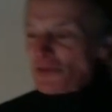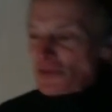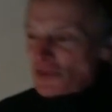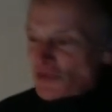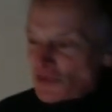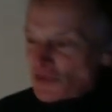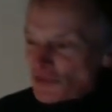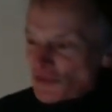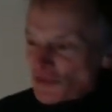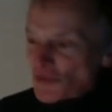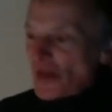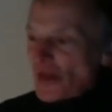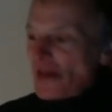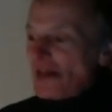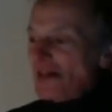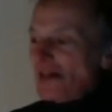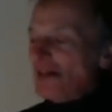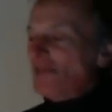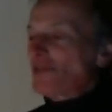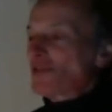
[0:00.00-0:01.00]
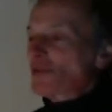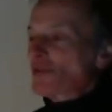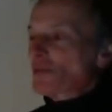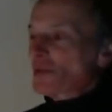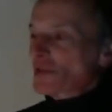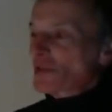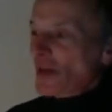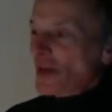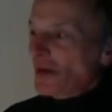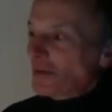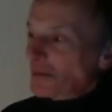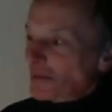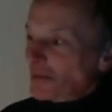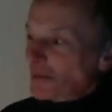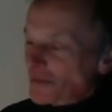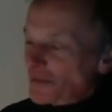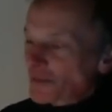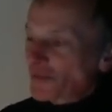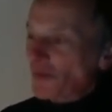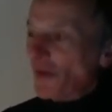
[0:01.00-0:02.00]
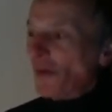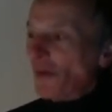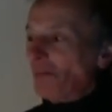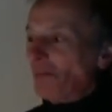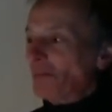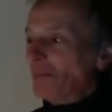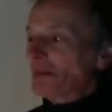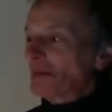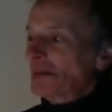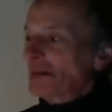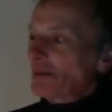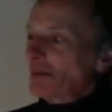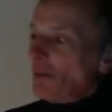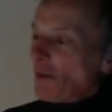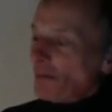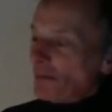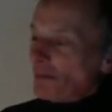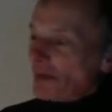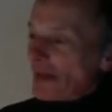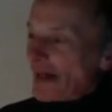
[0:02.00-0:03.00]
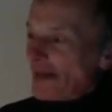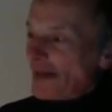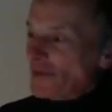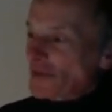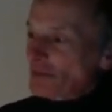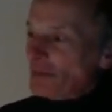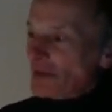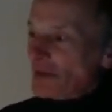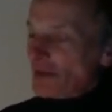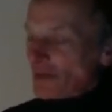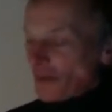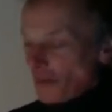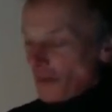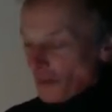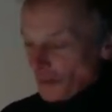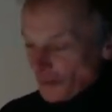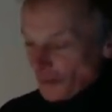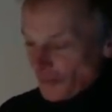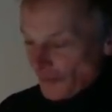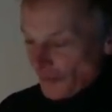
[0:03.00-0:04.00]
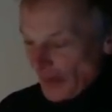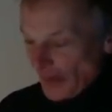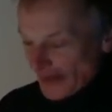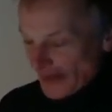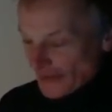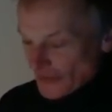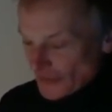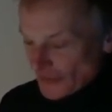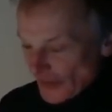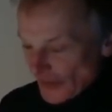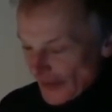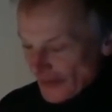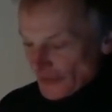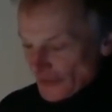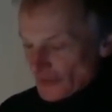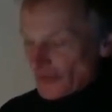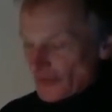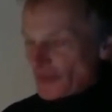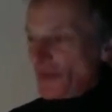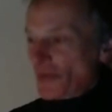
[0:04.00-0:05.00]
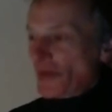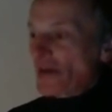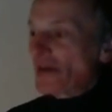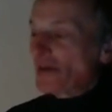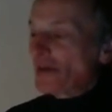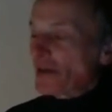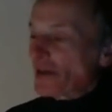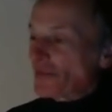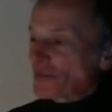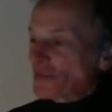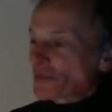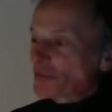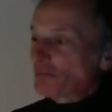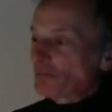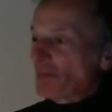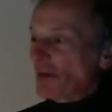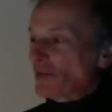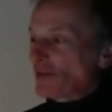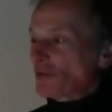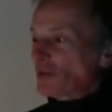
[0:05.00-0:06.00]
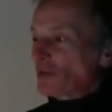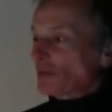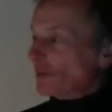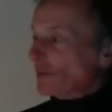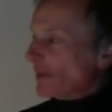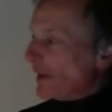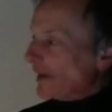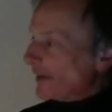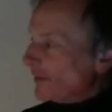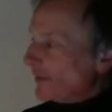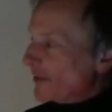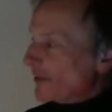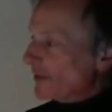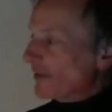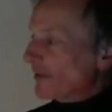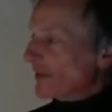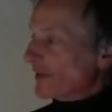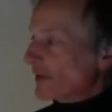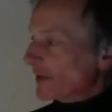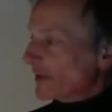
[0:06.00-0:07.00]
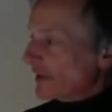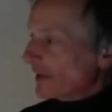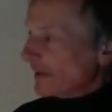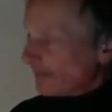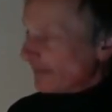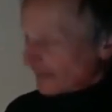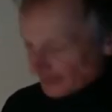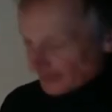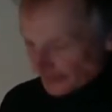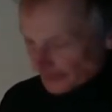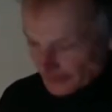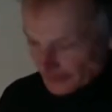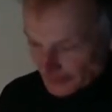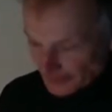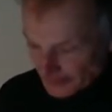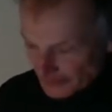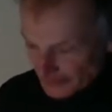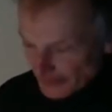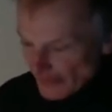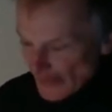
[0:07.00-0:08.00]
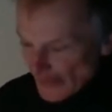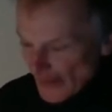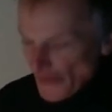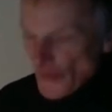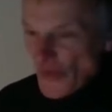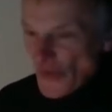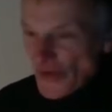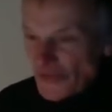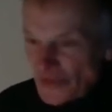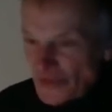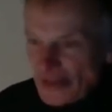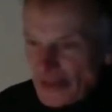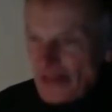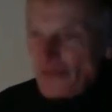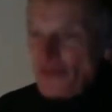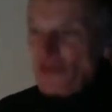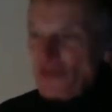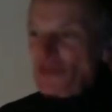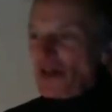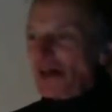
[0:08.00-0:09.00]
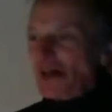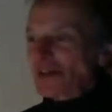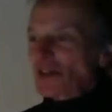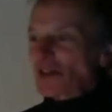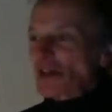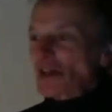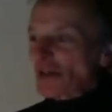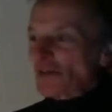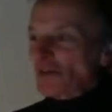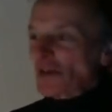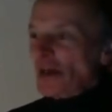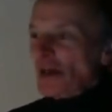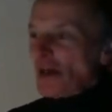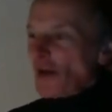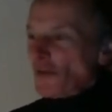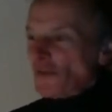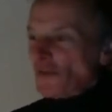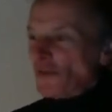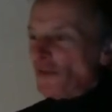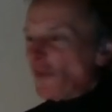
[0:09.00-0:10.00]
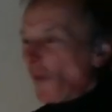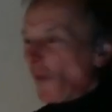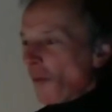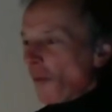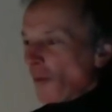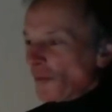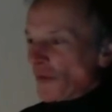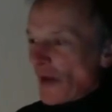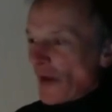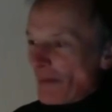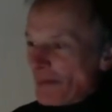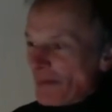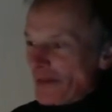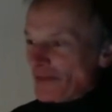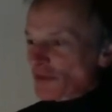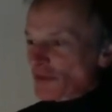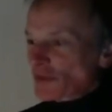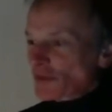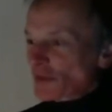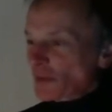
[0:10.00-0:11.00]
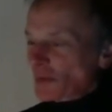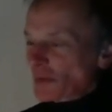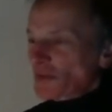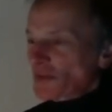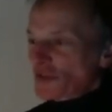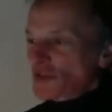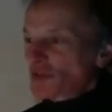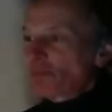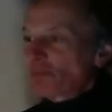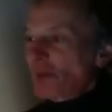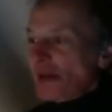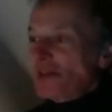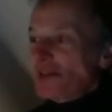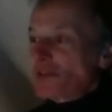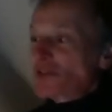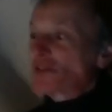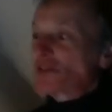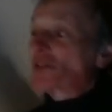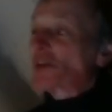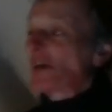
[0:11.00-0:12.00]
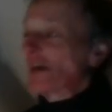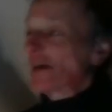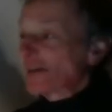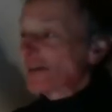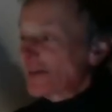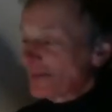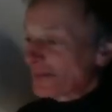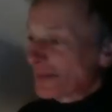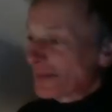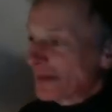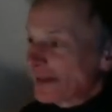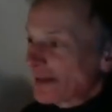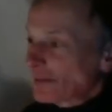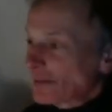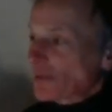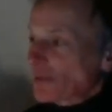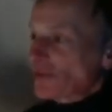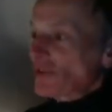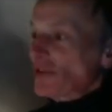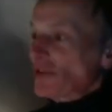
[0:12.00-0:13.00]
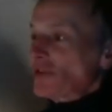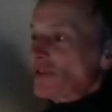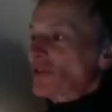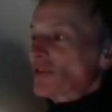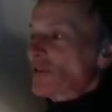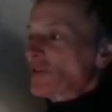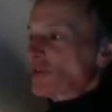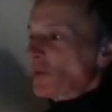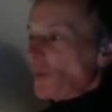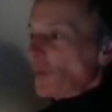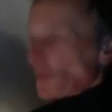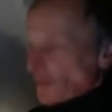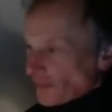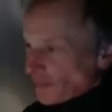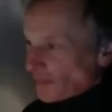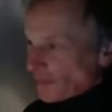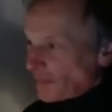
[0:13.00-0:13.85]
strange result from what began to be called Einstein's theory of special relativity. That this idea of a four-dimensional space-time, which is the sort of